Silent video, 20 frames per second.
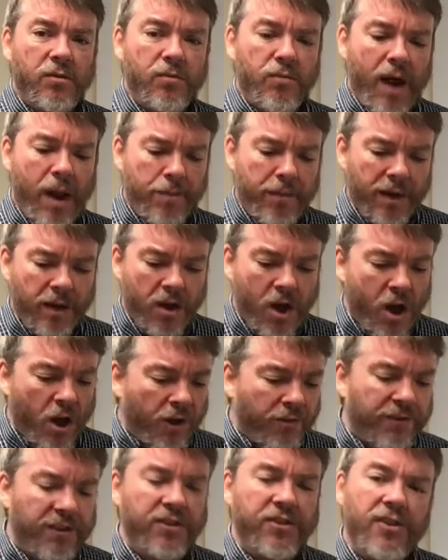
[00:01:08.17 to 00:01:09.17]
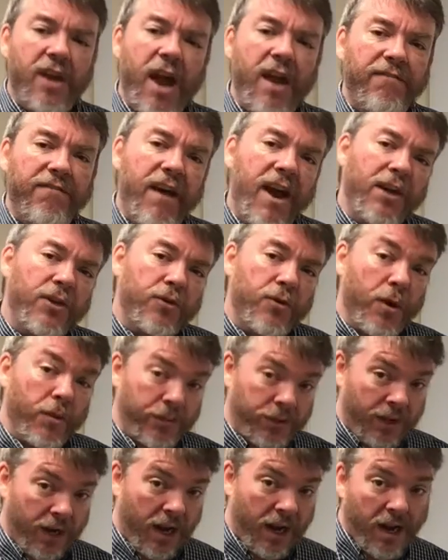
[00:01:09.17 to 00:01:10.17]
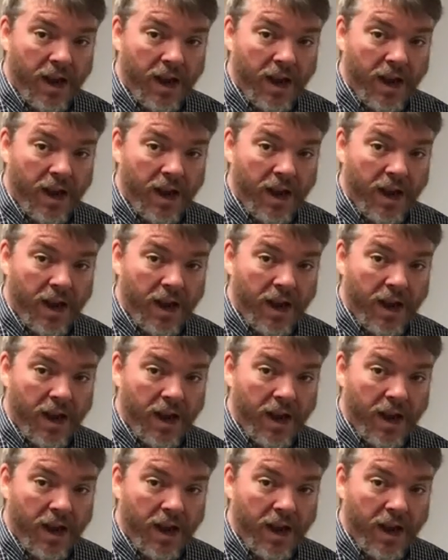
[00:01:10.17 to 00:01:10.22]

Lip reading: wrapping all of the sci-fi tropes that I